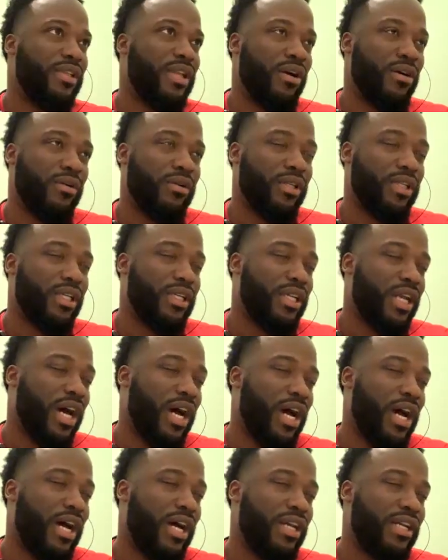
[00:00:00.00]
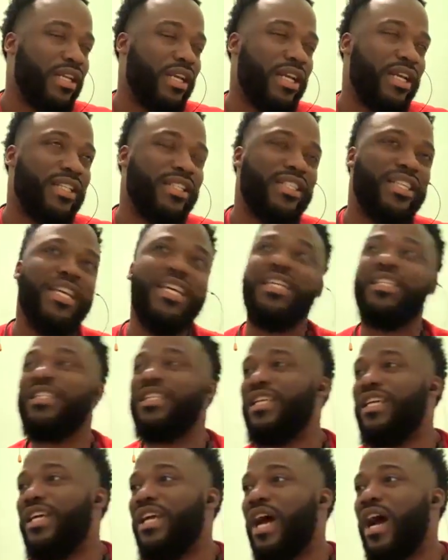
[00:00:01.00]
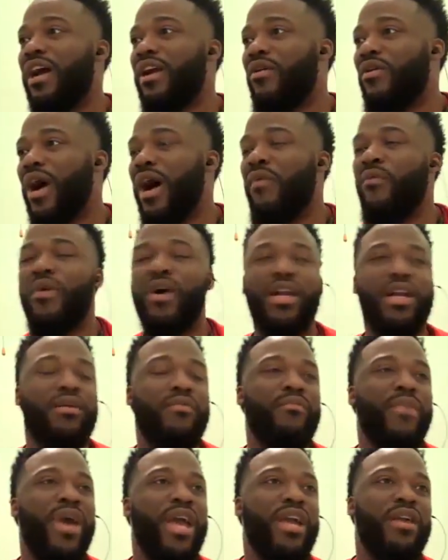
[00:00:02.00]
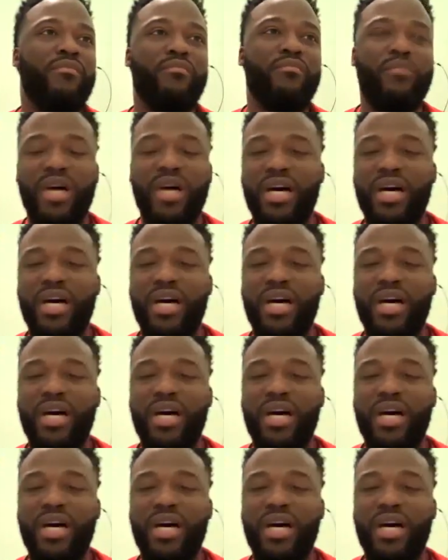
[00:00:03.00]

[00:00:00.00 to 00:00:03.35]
non-intensity. I don't. I want to make